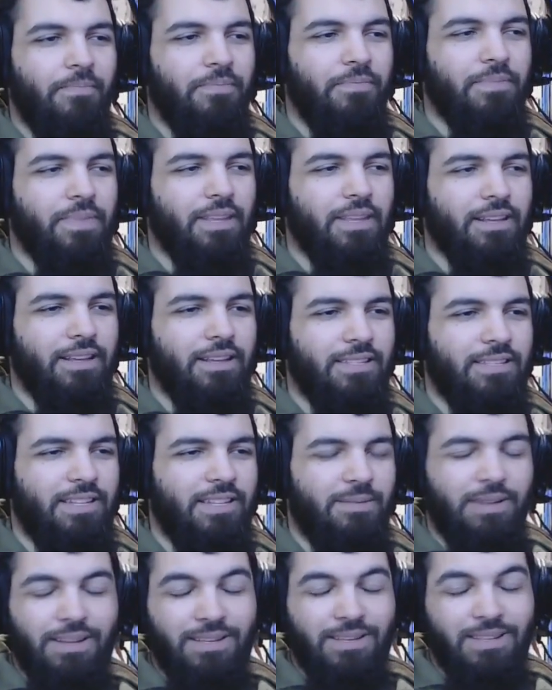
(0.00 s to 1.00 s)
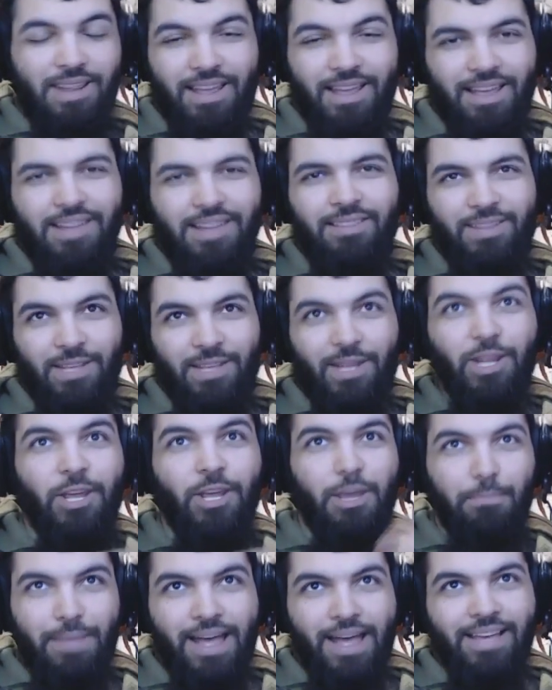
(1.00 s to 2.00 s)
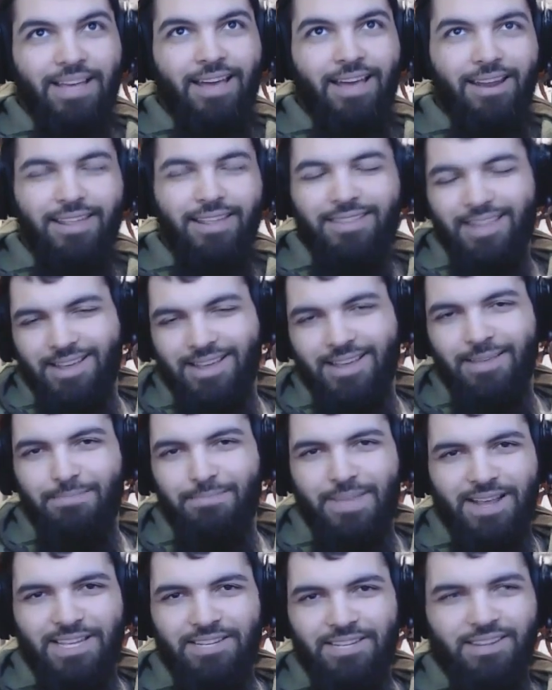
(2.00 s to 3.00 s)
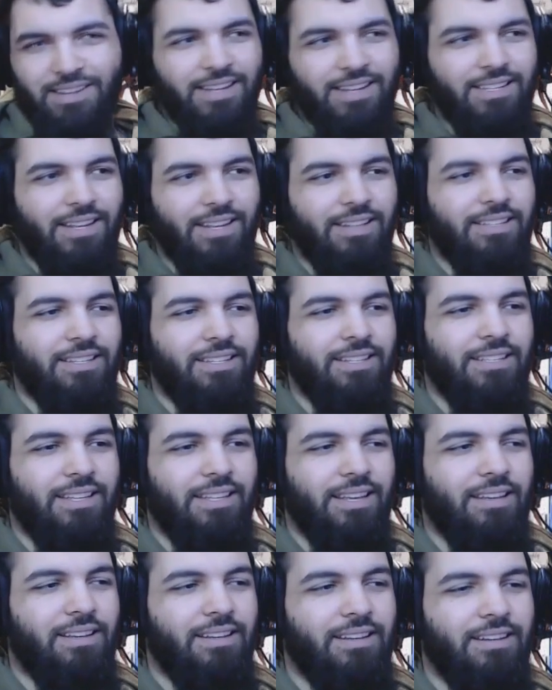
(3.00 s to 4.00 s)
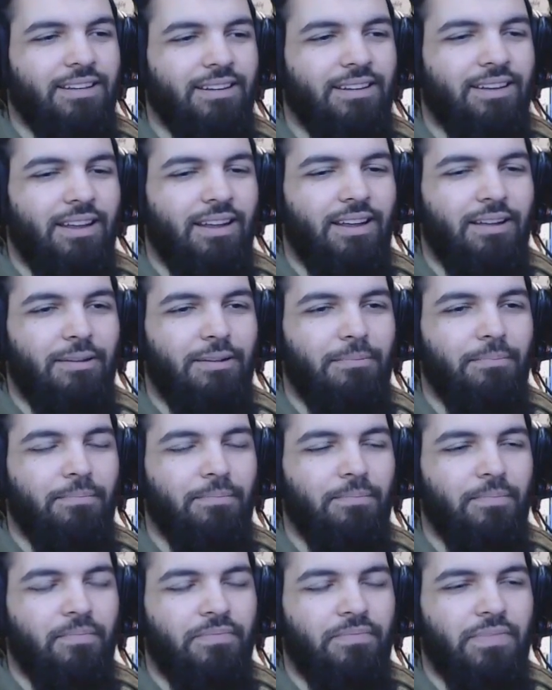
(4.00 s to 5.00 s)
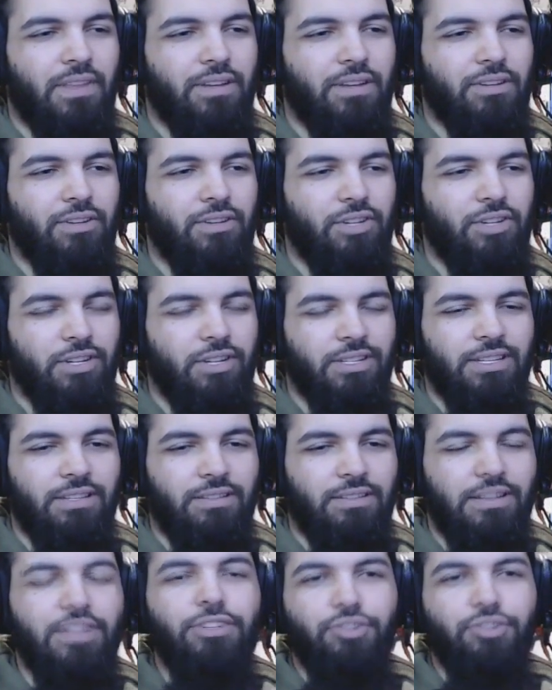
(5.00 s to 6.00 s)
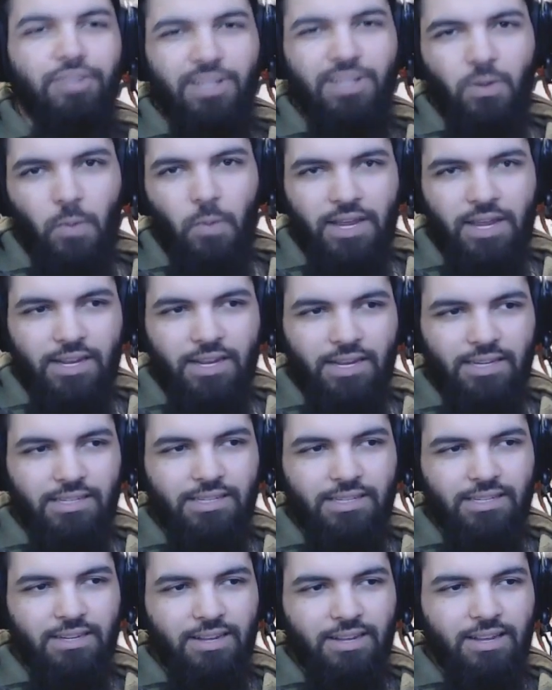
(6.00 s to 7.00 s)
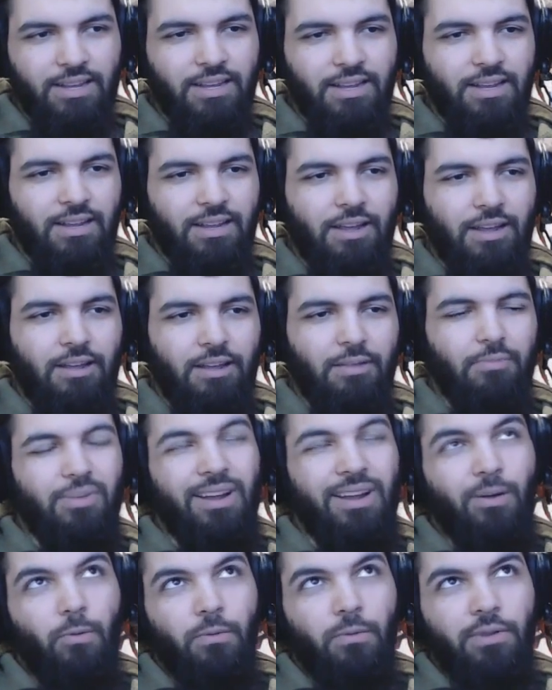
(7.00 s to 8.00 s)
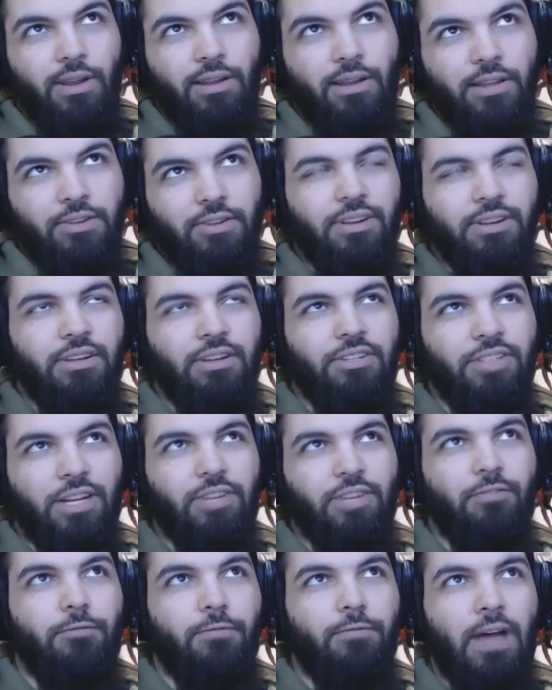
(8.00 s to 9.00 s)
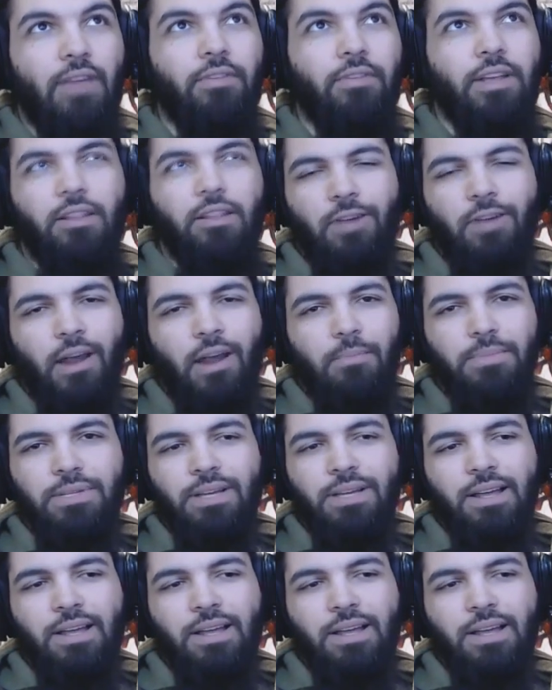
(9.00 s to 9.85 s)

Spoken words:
It's like looking back at it, like it makes a lot of sense because like she's literally weightless. Not literally, she's like 5 kilograms.